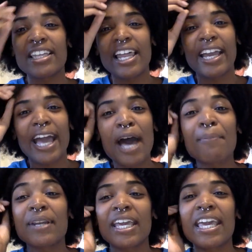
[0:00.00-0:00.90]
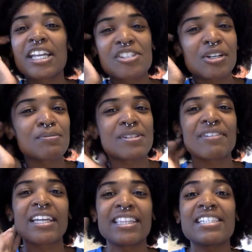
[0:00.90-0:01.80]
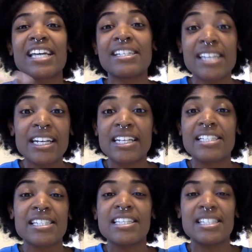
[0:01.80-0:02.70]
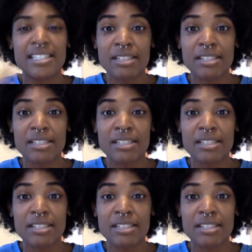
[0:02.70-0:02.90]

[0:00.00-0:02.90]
like happening in terms of like these identities and these